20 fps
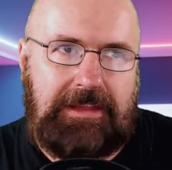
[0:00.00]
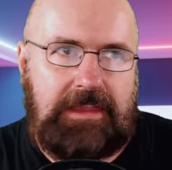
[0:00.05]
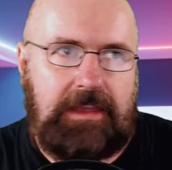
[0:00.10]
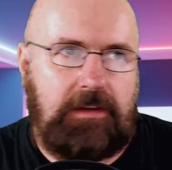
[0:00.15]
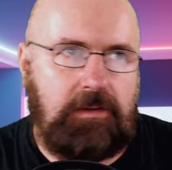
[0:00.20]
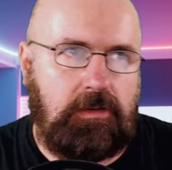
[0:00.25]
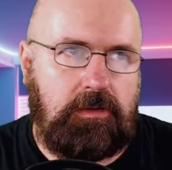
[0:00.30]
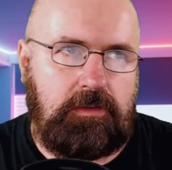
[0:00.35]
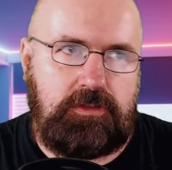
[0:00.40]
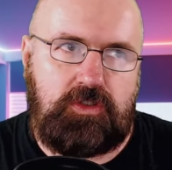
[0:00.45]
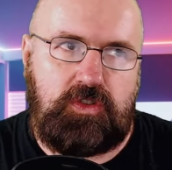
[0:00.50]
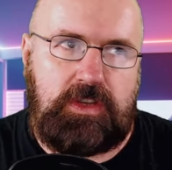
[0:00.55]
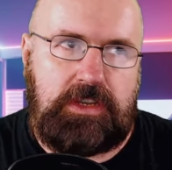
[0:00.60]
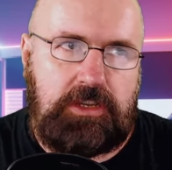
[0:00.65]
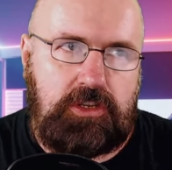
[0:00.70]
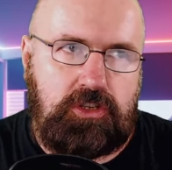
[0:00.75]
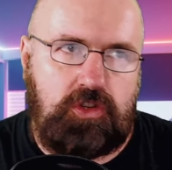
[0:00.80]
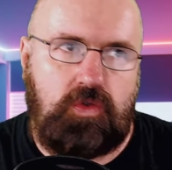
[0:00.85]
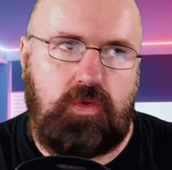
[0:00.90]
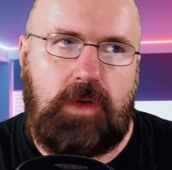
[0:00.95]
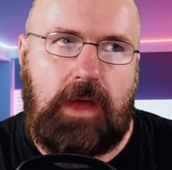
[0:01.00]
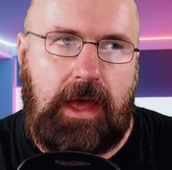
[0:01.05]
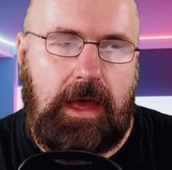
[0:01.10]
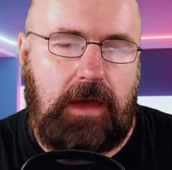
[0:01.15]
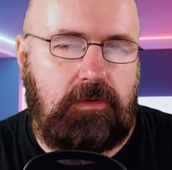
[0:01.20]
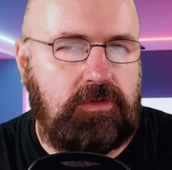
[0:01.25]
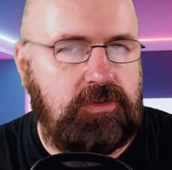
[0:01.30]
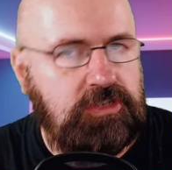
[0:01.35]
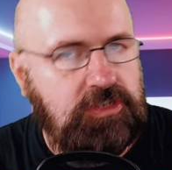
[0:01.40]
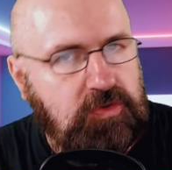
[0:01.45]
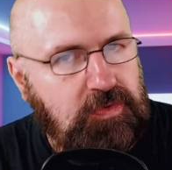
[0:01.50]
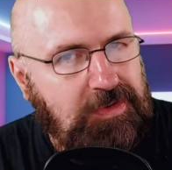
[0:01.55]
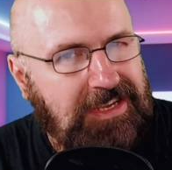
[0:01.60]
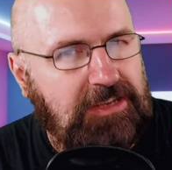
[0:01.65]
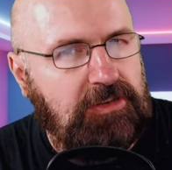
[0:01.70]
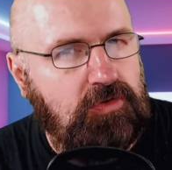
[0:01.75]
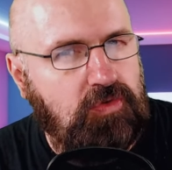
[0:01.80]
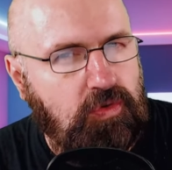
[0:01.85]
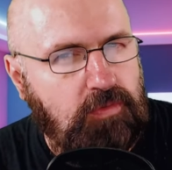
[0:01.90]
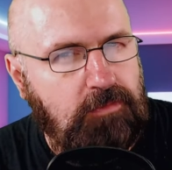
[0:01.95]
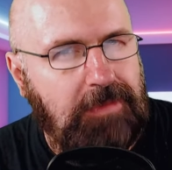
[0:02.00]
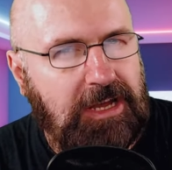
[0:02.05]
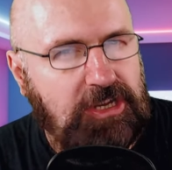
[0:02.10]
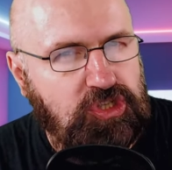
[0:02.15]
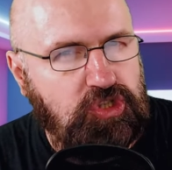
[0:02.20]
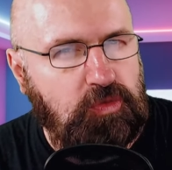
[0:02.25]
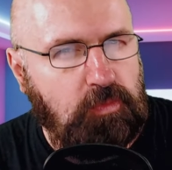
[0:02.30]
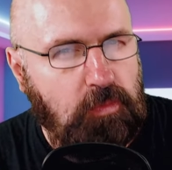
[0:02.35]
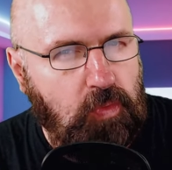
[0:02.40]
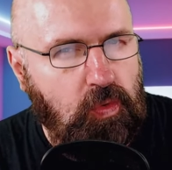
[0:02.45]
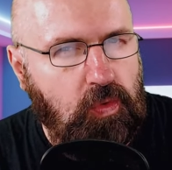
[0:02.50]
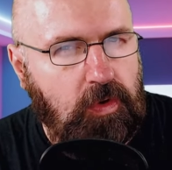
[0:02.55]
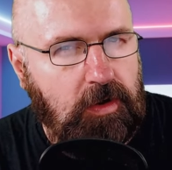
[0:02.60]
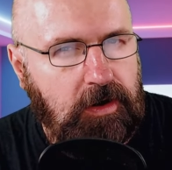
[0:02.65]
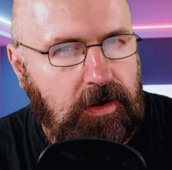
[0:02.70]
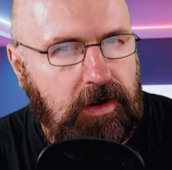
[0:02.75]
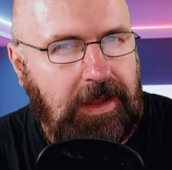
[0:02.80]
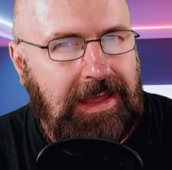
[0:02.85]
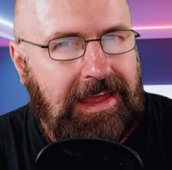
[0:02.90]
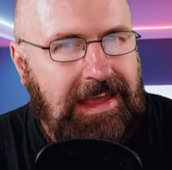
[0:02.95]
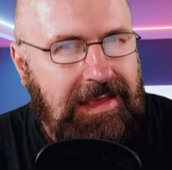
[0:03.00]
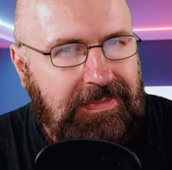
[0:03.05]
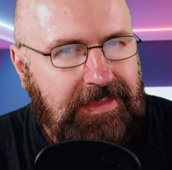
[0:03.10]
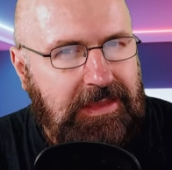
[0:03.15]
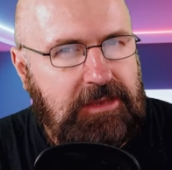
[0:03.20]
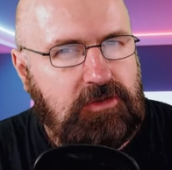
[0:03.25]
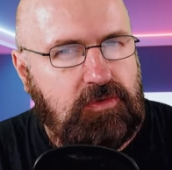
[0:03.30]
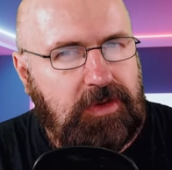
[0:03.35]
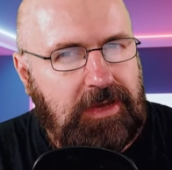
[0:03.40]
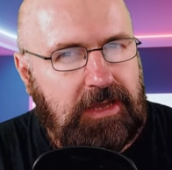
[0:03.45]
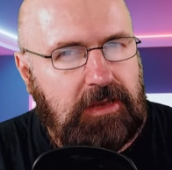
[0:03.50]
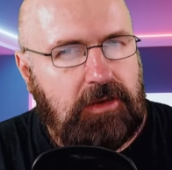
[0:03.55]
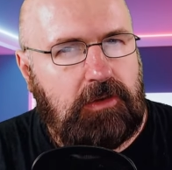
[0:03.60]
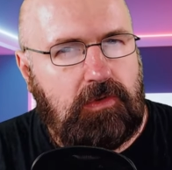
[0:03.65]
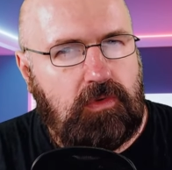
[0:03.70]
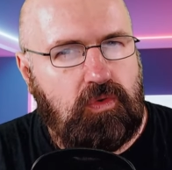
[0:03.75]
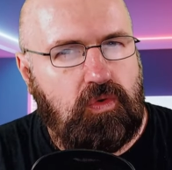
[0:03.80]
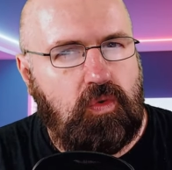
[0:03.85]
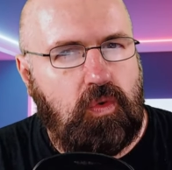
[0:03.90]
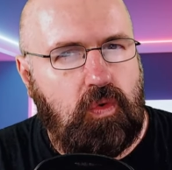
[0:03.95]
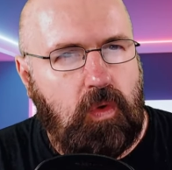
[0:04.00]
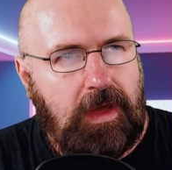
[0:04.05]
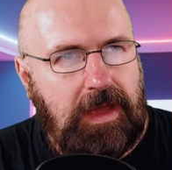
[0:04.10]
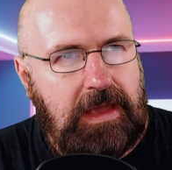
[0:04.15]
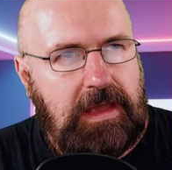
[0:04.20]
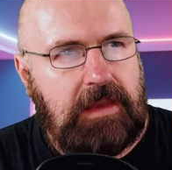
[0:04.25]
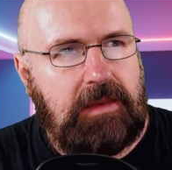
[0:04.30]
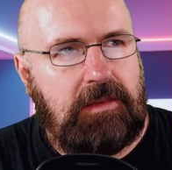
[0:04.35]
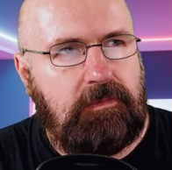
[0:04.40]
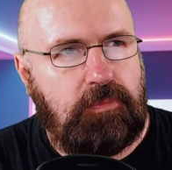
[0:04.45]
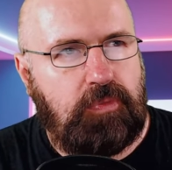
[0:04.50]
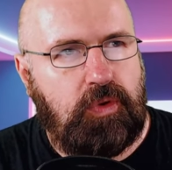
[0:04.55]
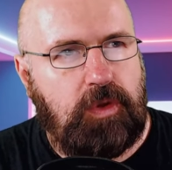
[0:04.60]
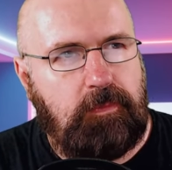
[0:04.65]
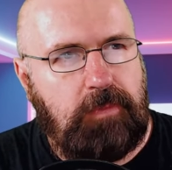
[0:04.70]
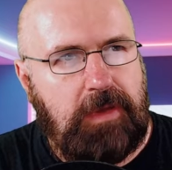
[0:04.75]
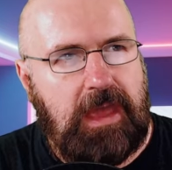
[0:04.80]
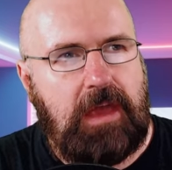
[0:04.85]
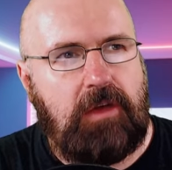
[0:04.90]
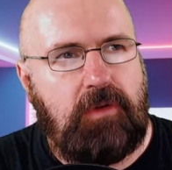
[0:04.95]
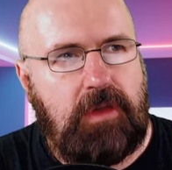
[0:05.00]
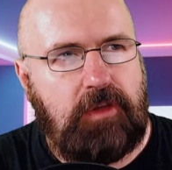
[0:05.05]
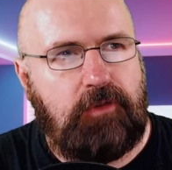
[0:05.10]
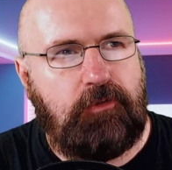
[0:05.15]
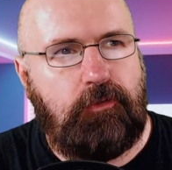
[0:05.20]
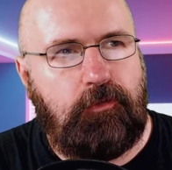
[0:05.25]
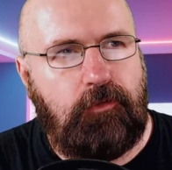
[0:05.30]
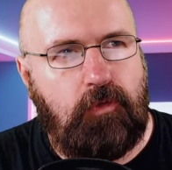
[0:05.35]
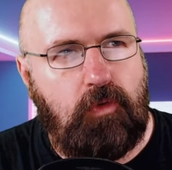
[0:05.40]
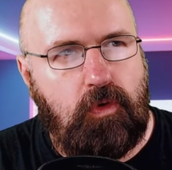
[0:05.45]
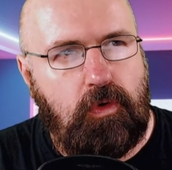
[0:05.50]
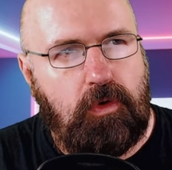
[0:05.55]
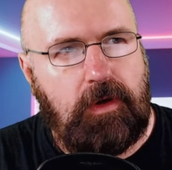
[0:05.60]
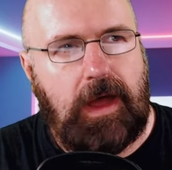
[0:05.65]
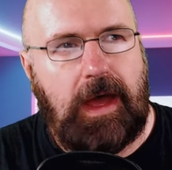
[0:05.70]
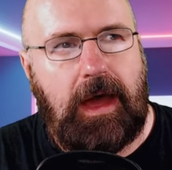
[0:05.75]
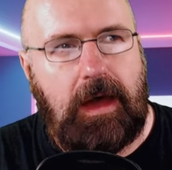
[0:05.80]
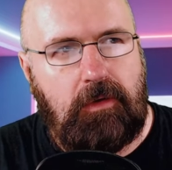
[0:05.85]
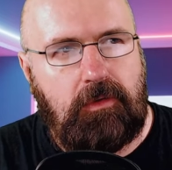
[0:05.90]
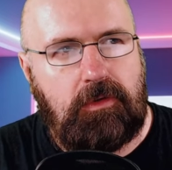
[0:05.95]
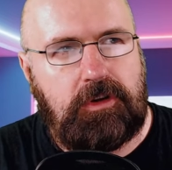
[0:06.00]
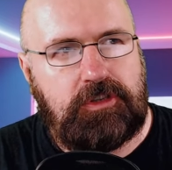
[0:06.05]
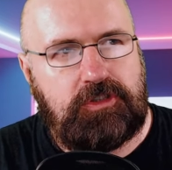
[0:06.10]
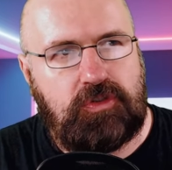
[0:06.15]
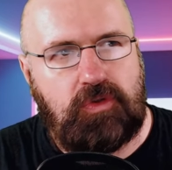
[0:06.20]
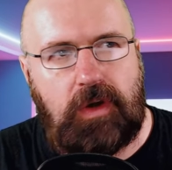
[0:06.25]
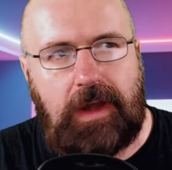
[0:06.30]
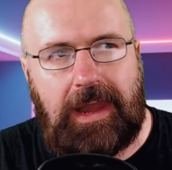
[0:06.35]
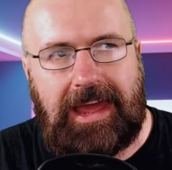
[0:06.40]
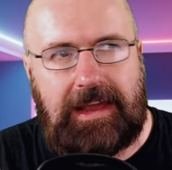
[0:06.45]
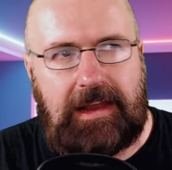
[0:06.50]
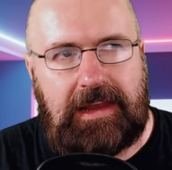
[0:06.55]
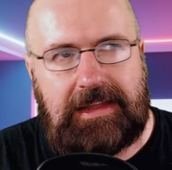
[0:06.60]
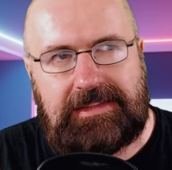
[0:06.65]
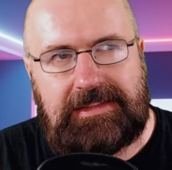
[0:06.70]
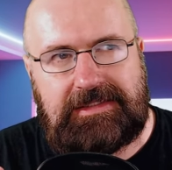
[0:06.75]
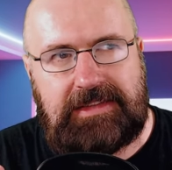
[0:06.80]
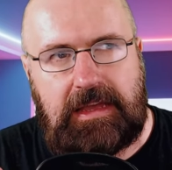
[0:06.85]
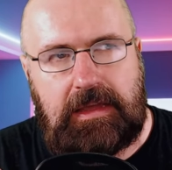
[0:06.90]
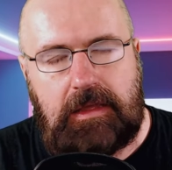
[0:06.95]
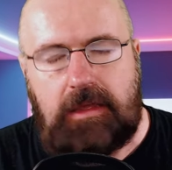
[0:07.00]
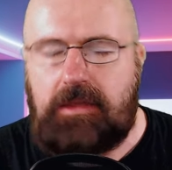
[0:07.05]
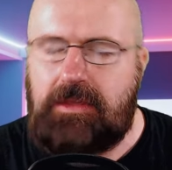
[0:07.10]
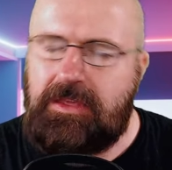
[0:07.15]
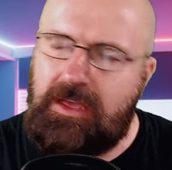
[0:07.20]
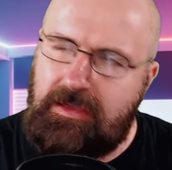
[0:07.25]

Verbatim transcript: But then also in the two hours, you can do much more than you can do in preparing four hours or like, let's say,